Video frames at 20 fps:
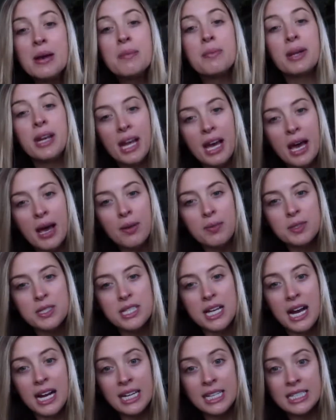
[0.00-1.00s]
but it helps
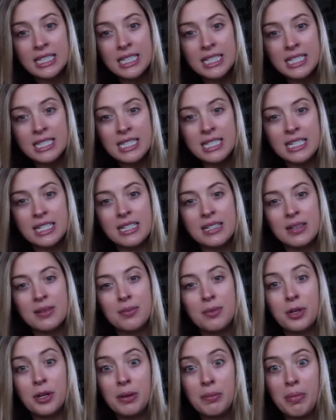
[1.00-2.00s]
scientists
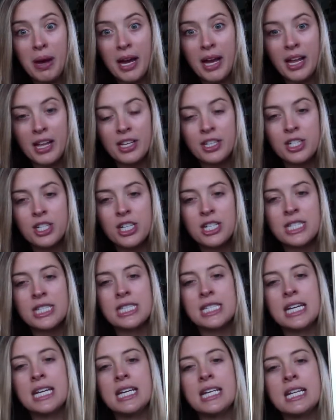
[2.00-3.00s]
and marine
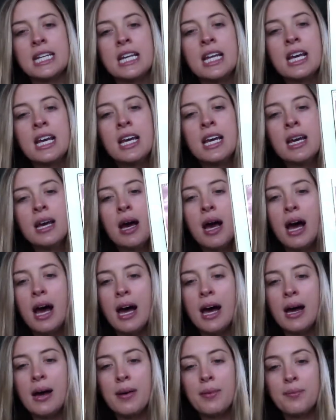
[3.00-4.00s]
biologists and
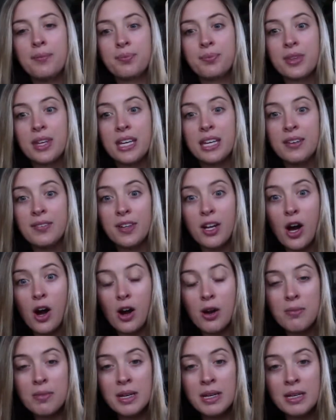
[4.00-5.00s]
even
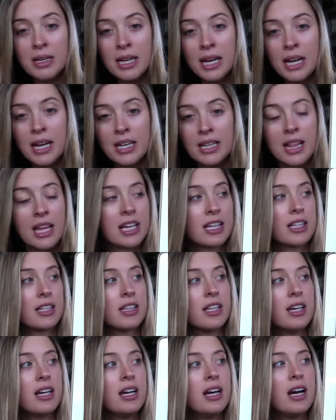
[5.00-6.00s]
Army,
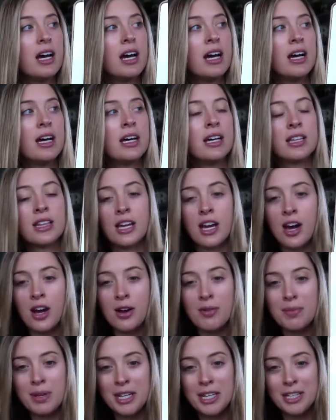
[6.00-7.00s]
like the
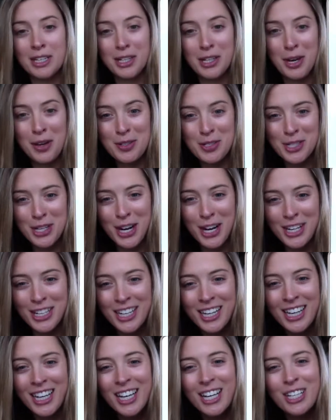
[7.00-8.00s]
Army, the Coast
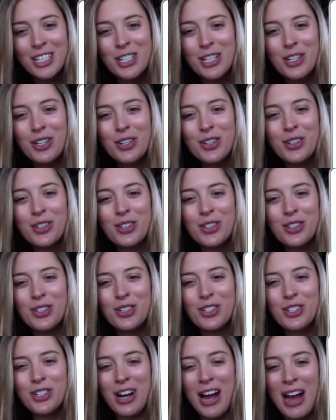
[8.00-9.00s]
Guard, to
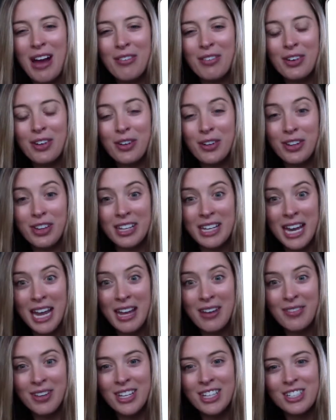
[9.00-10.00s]
travel, or the
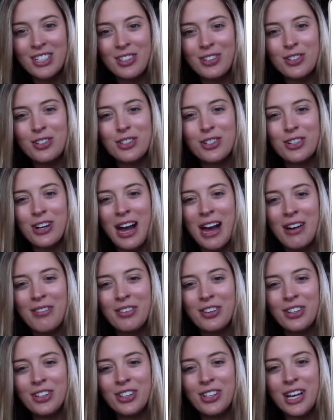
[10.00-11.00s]
Navy to
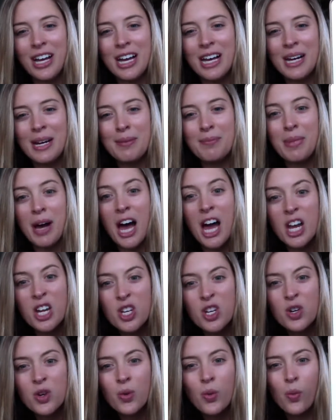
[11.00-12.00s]
travel
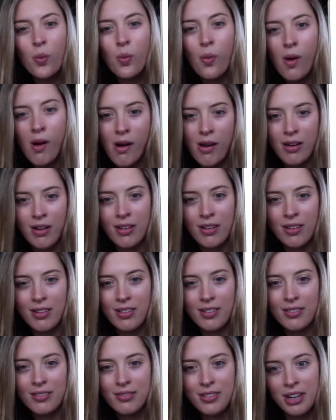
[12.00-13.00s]
underwater.
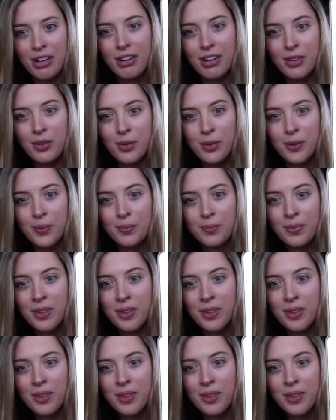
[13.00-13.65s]
Very cool.